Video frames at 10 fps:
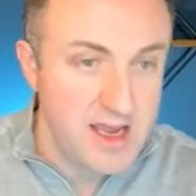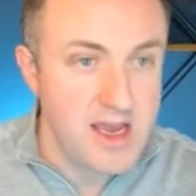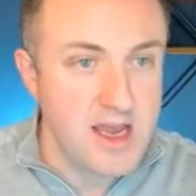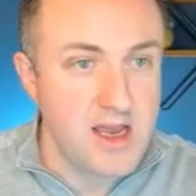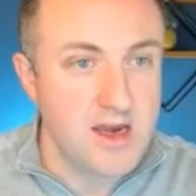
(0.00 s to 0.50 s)

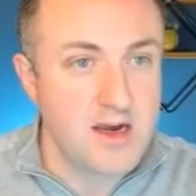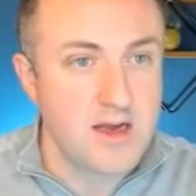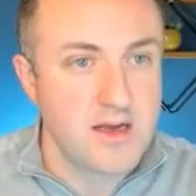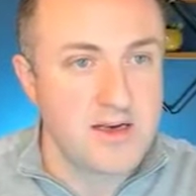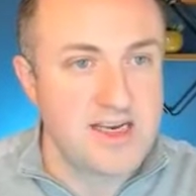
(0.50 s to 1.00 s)
in
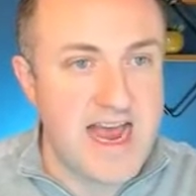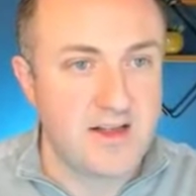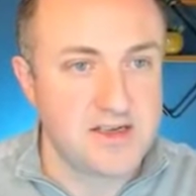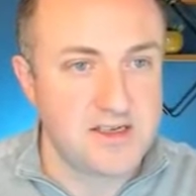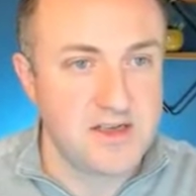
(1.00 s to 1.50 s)

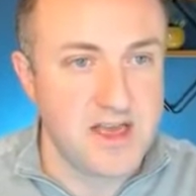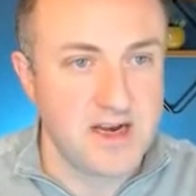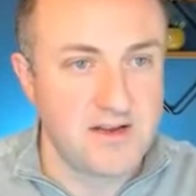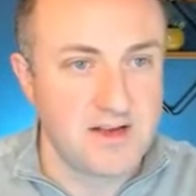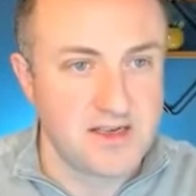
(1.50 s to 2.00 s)
Dallas to the
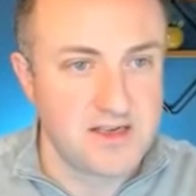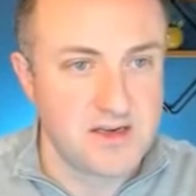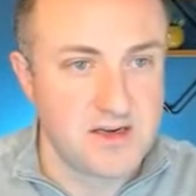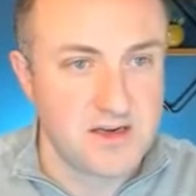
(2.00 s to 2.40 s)
end of this.